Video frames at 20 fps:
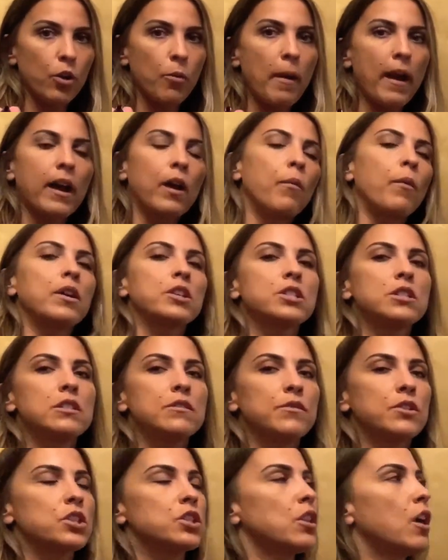back and watch the
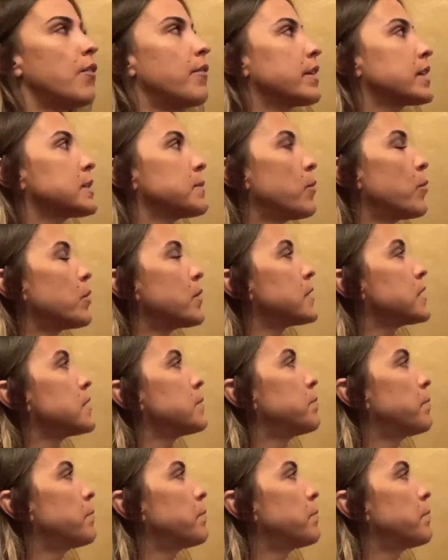division law of exponents.